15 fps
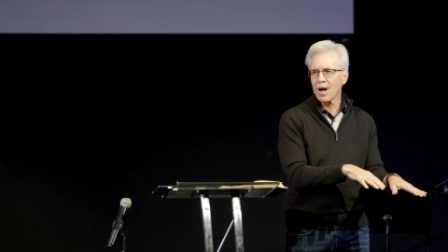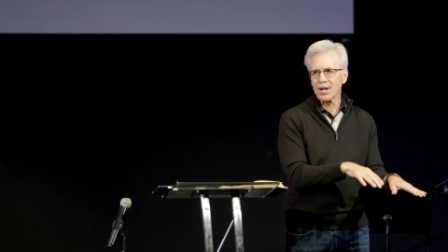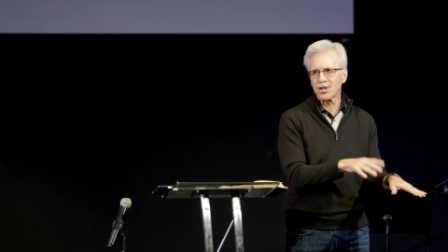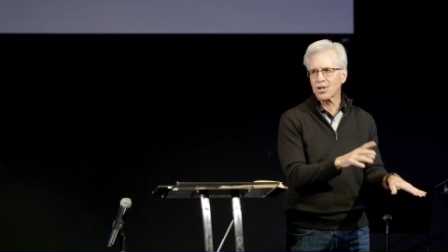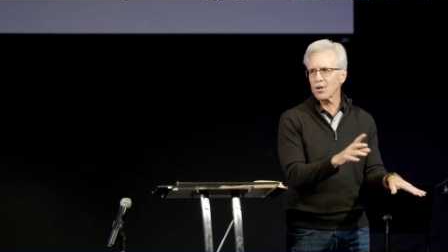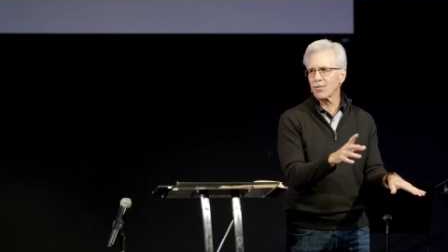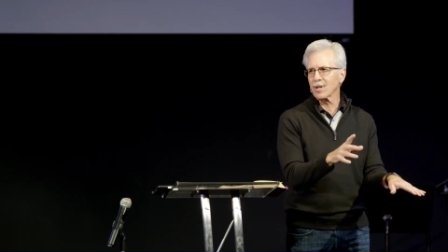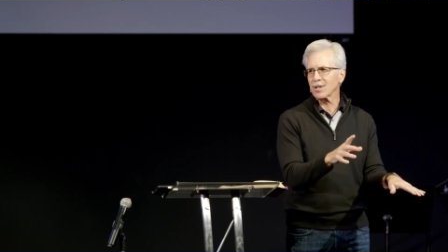I
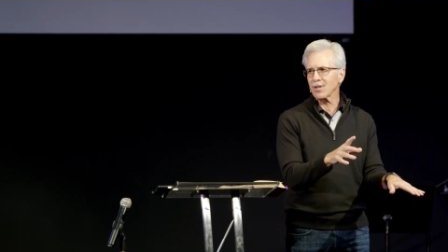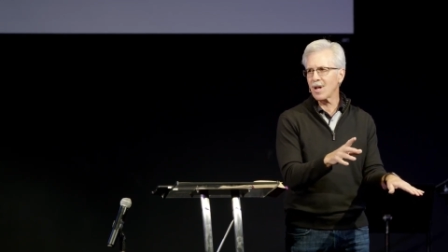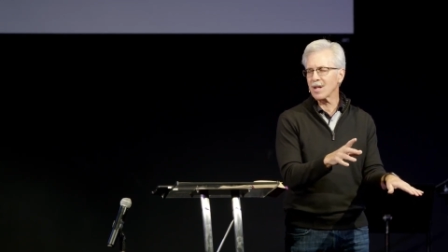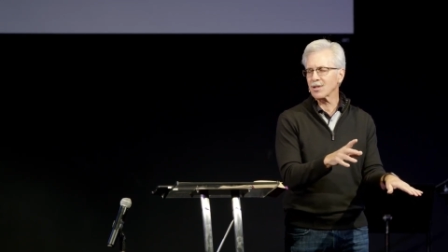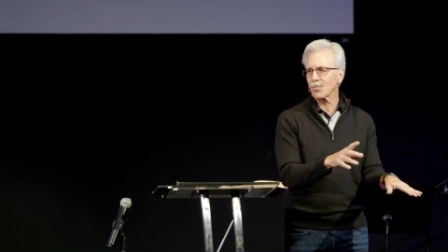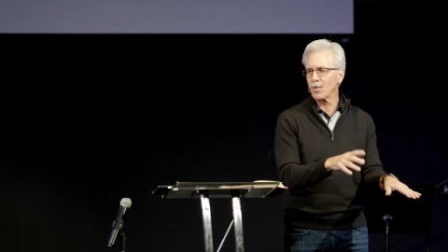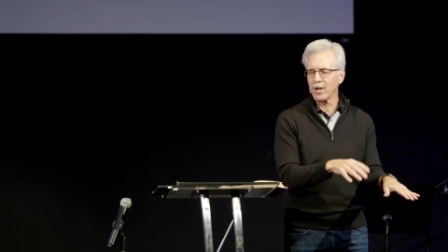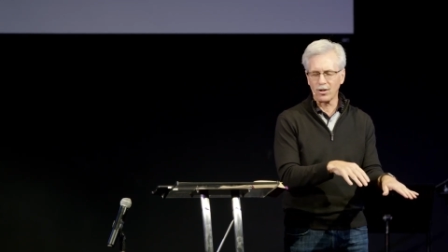shared this
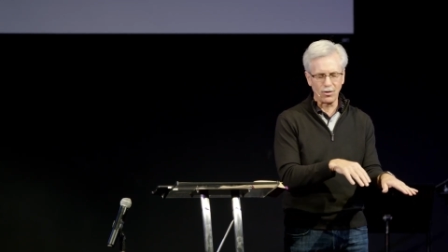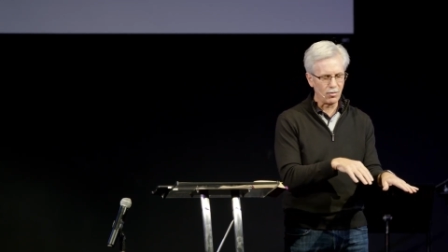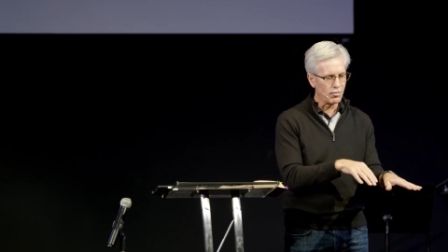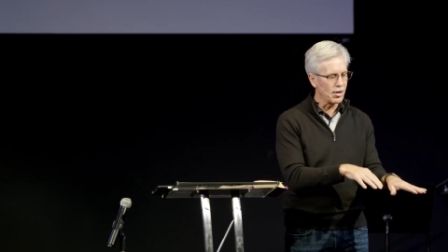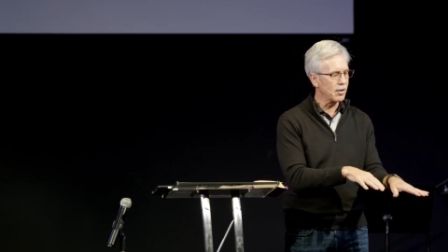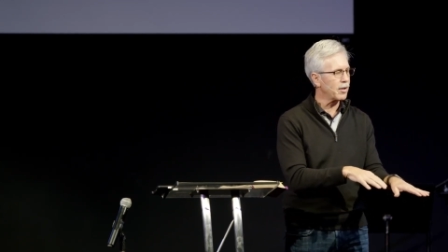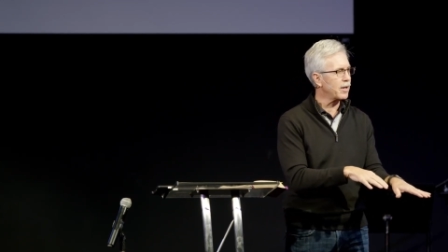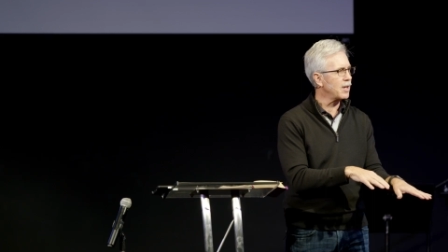last week
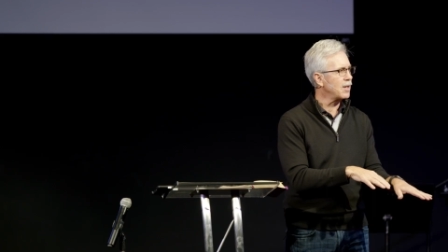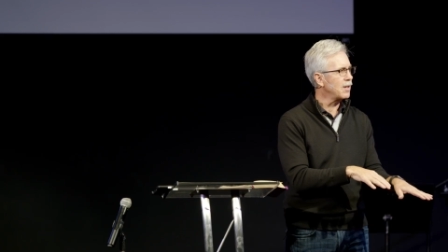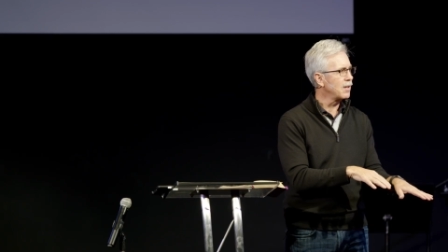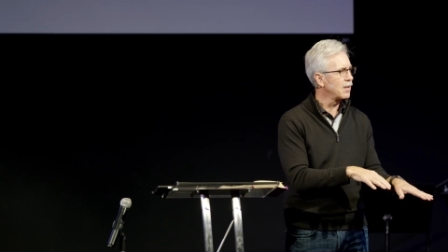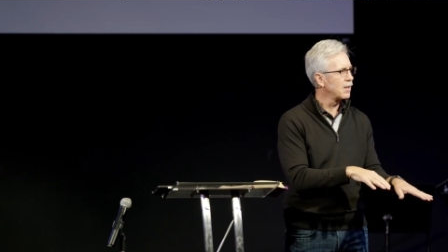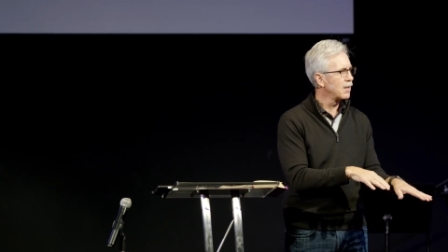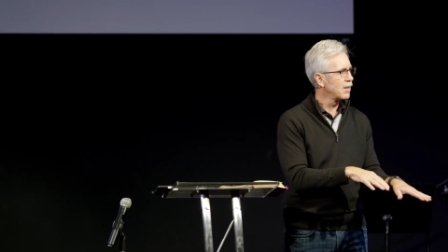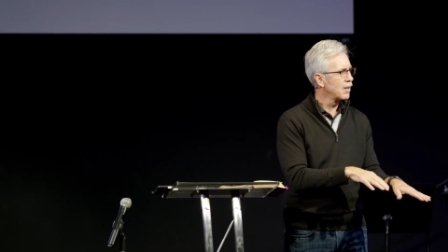humility,
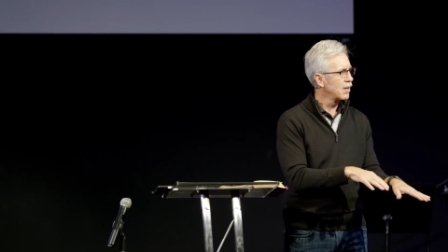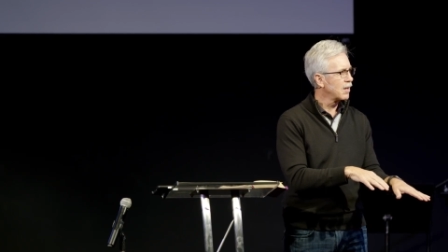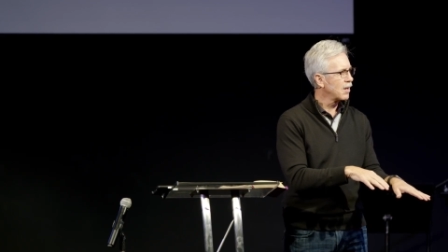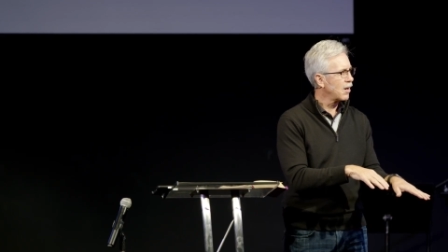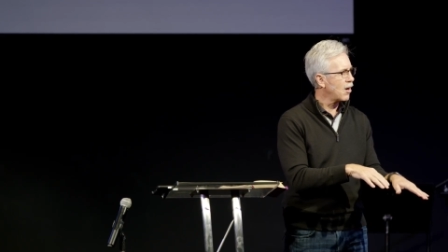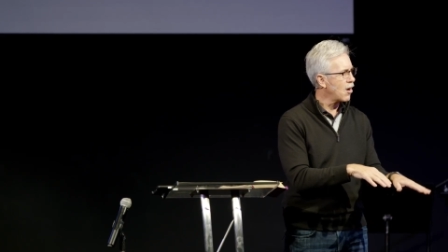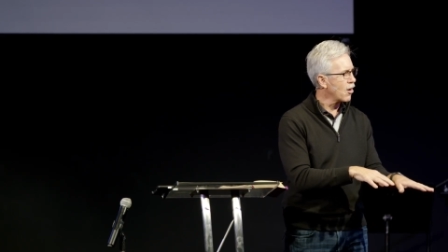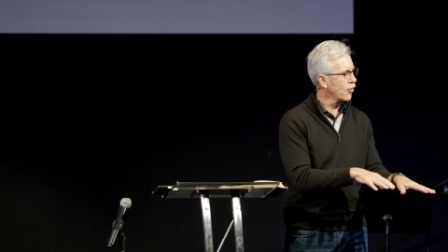
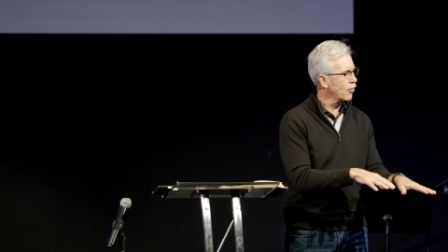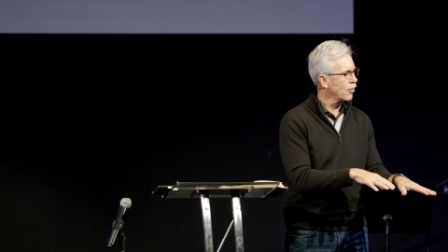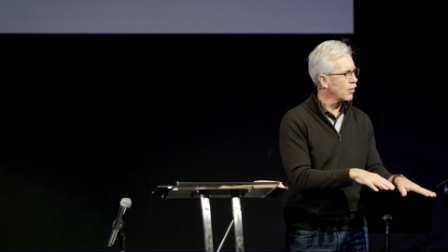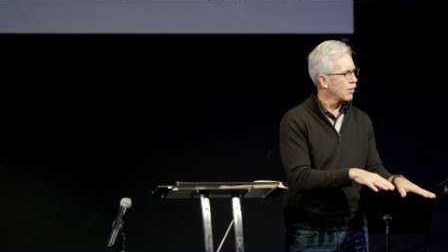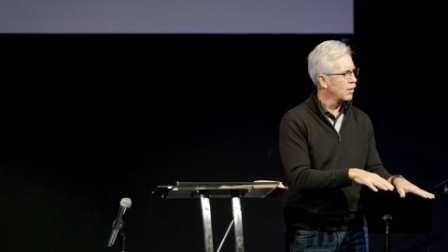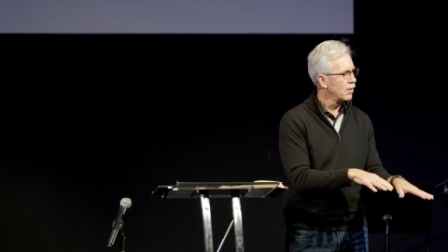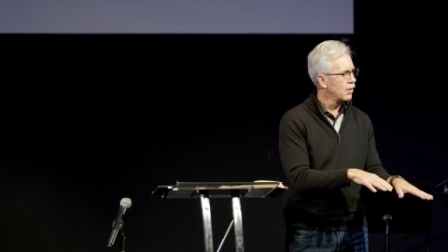hunger,